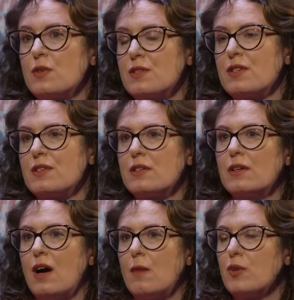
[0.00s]
was this
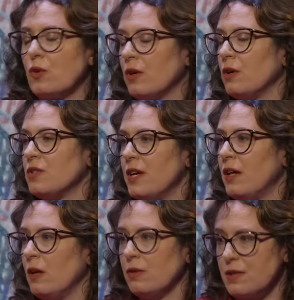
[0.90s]
Commodore
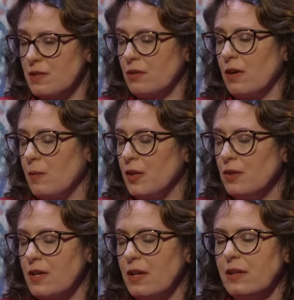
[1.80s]
Hotel, this decrepit
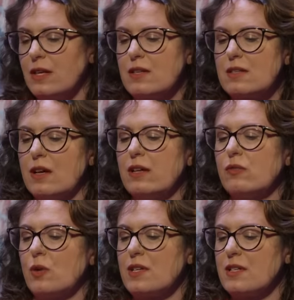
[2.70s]
hotel on the east side,
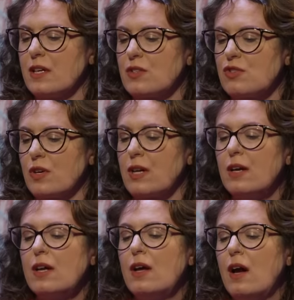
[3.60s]
42nd Street,
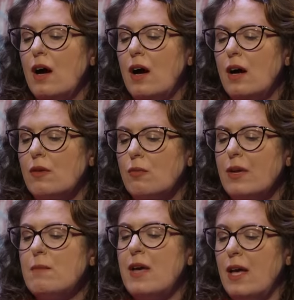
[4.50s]
uh,
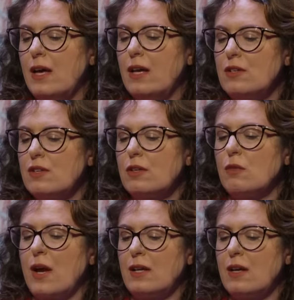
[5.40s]
remake into the
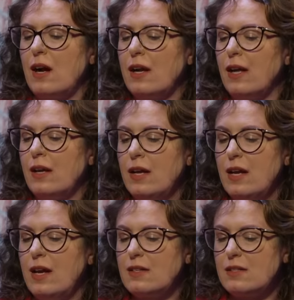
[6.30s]
Grand Hyatt.
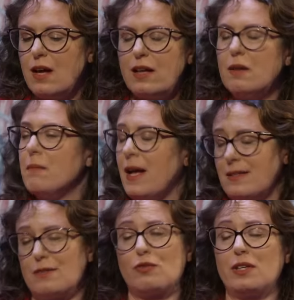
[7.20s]
It's not a
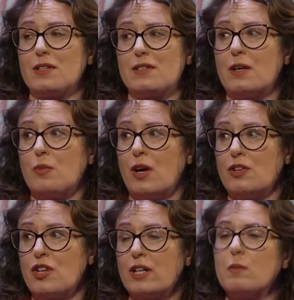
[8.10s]
massive real estate
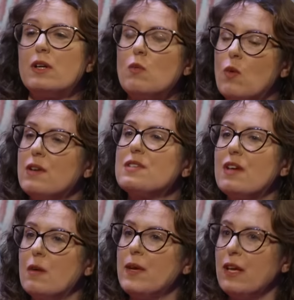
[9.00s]
project, but it was
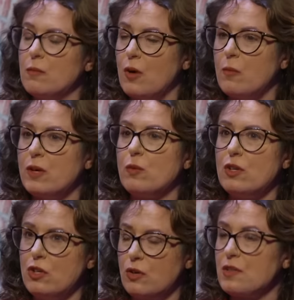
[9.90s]
coming at a moment when
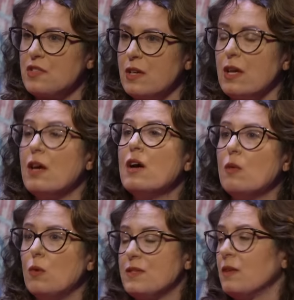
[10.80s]
New York City
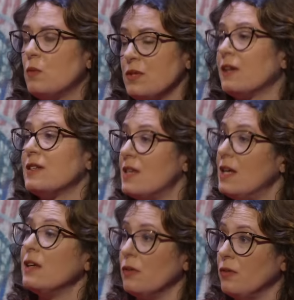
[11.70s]
was, was on its
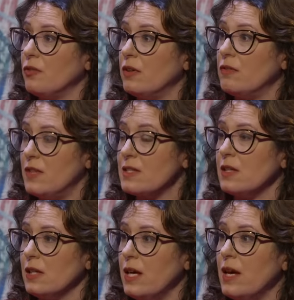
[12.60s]
heels
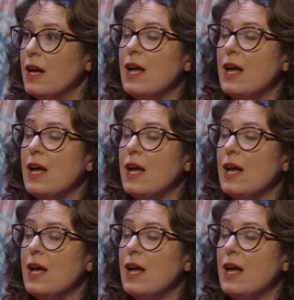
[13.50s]
fiscally,